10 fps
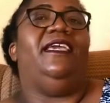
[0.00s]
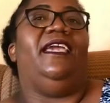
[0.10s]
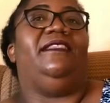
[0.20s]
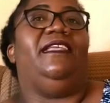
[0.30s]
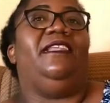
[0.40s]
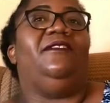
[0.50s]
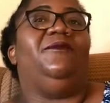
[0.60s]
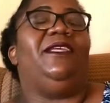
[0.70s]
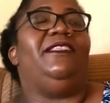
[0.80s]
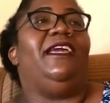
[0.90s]
And then
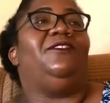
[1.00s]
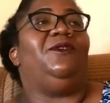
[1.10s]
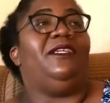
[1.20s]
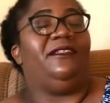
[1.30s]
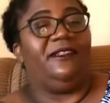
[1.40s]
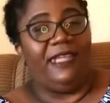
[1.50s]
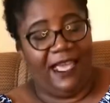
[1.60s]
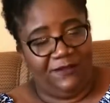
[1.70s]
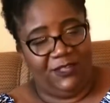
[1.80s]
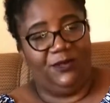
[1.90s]
when they are doing
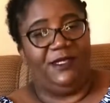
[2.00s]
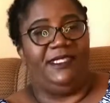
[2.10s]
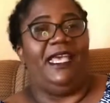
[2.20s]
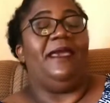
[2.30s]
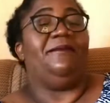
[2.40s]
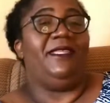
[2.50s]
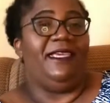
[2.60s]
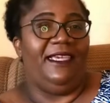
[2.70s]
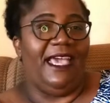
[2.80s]
live shows, I'm there.